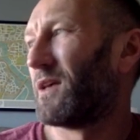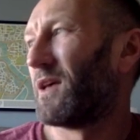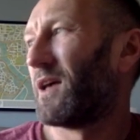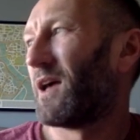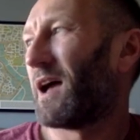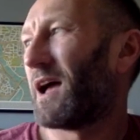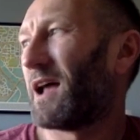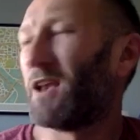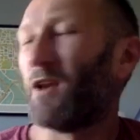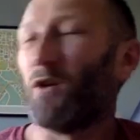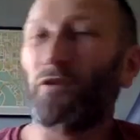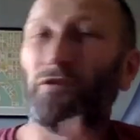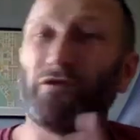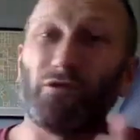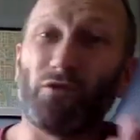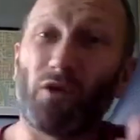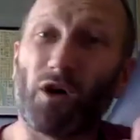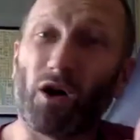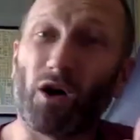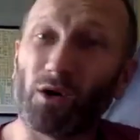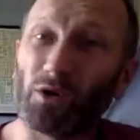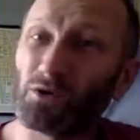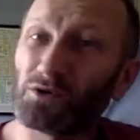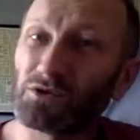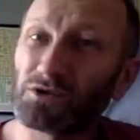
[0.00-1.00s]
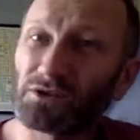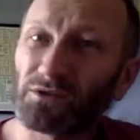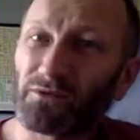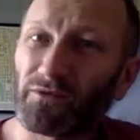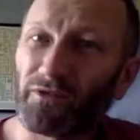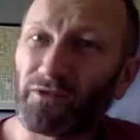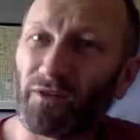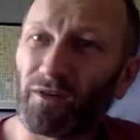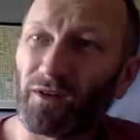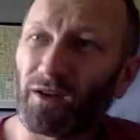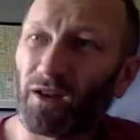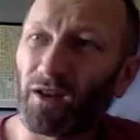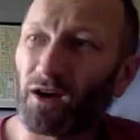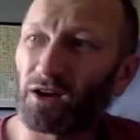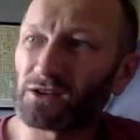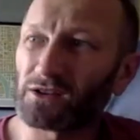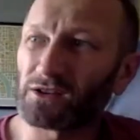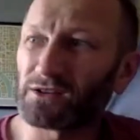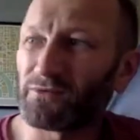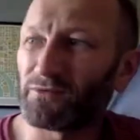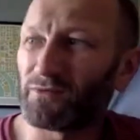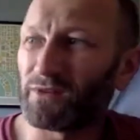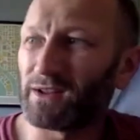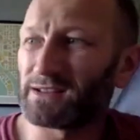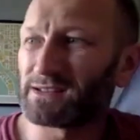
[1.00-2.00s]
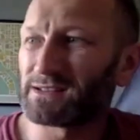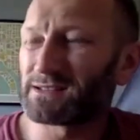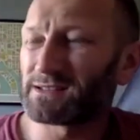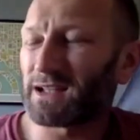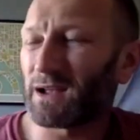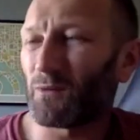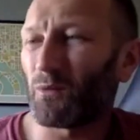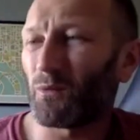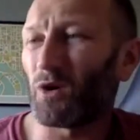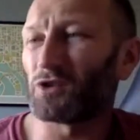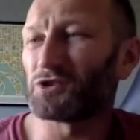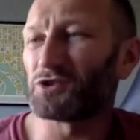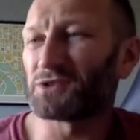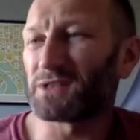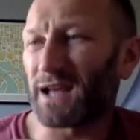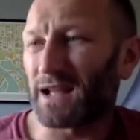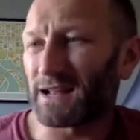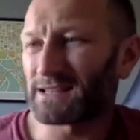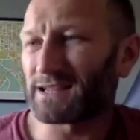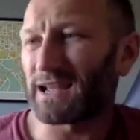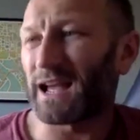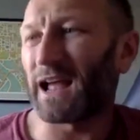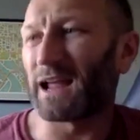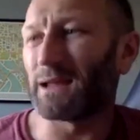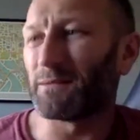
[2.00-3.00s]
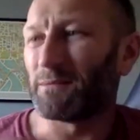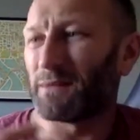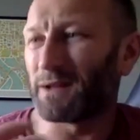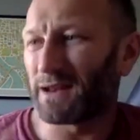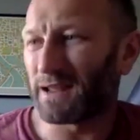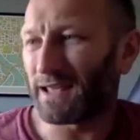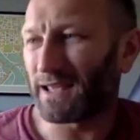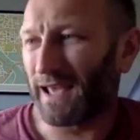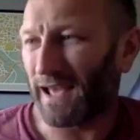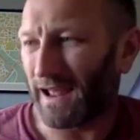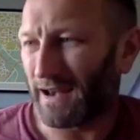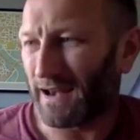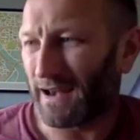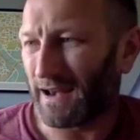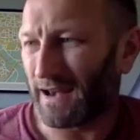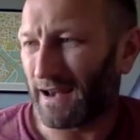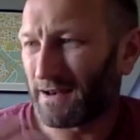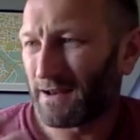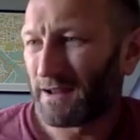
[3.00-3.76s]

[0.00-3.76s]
love Rose for lots of reasons. I watched that time and again.